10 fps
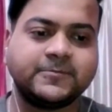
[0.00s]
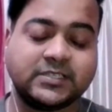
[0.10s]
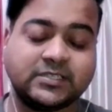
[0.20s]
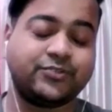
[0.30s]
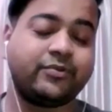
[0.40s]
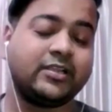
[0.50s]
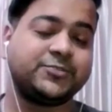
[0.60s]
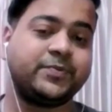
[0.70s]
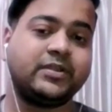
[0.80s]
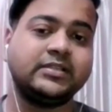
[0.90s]
Since you're
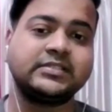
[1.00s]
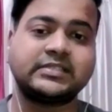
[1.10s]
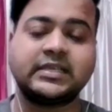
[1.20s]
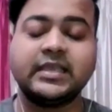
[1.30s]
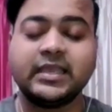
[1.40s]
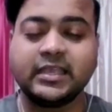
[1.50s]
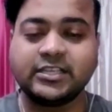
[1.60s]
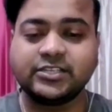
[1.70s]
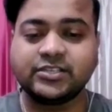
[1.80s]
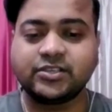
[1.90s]
experienced,
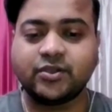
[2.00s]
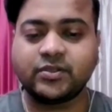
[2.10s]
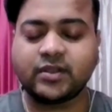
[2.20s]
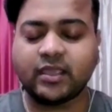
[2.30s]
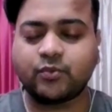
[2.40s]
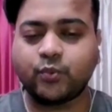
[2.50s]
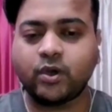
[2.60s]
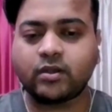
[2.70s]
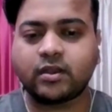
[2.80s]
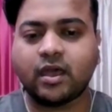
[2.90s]
like
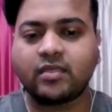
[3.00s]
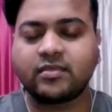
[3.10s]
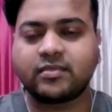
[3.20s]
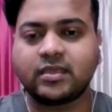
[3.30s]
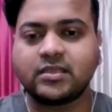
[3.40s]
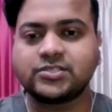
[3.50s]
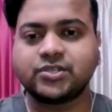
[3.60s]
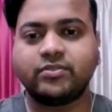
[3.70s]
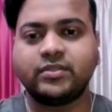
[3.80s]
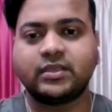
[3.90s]
what are the things
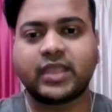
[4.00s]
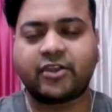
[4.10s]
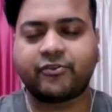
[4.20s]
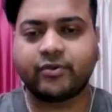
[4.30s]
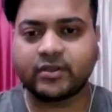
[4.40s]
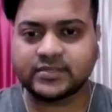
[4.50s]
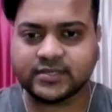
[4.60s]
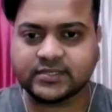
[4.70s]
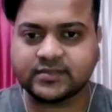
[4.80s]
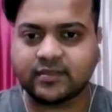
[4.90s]
or the
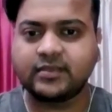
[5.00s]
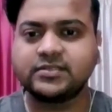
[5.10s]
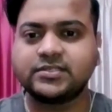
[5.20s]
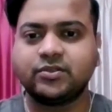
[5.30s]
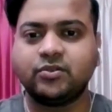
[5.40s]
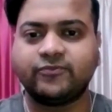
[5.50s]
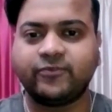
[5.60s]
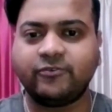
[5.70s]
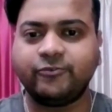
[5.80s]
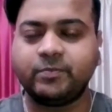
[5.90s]
characteristics things you look
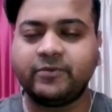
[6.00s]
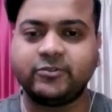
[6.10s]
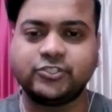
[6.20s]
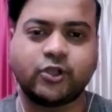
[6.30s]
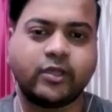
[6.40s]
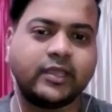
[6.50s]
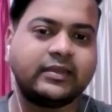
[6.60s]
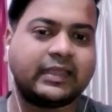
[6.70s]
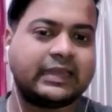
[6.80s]
forward before joining a